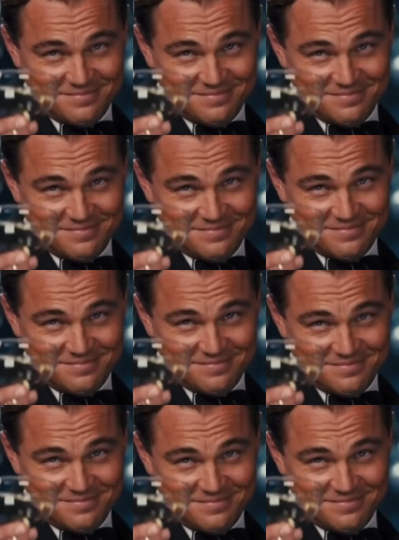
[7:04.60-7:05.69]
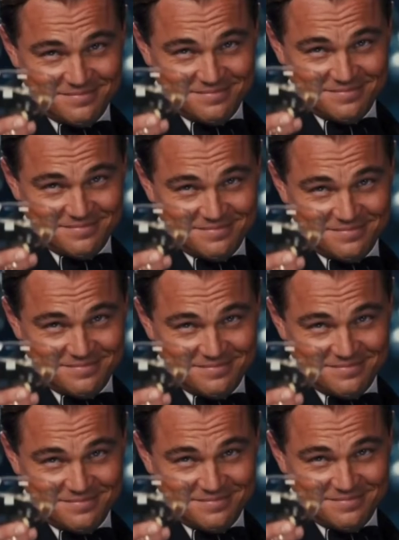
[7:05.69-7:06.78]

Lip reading: No one is speaking in this clip.